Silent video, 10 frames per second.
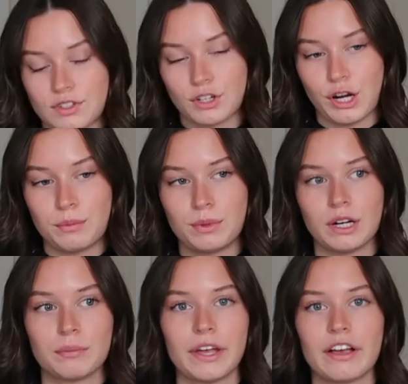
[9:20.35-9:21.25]
scrape
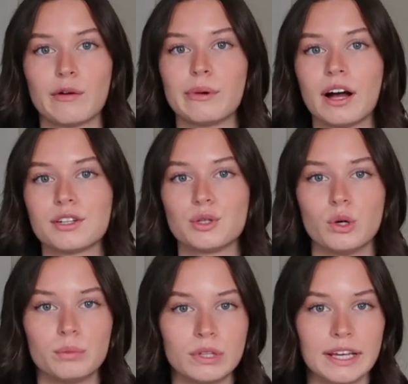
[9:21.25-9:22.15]
your makeup onto
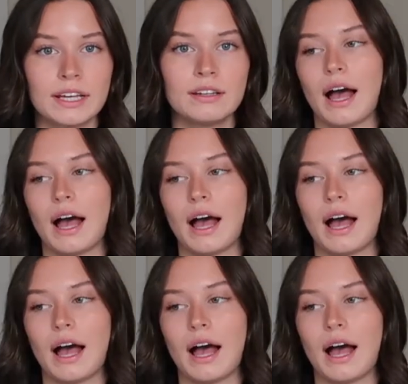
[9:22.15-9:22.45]
a plate.